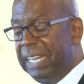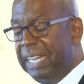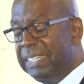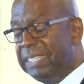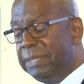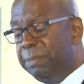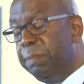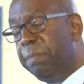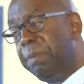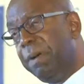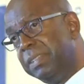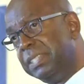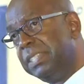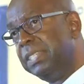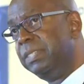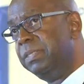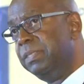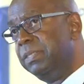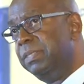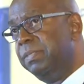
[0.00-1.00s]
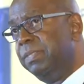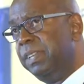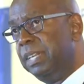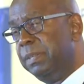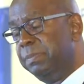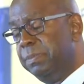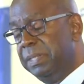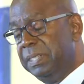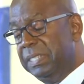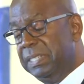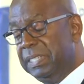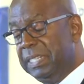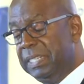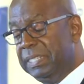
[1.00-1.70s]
it's a positive development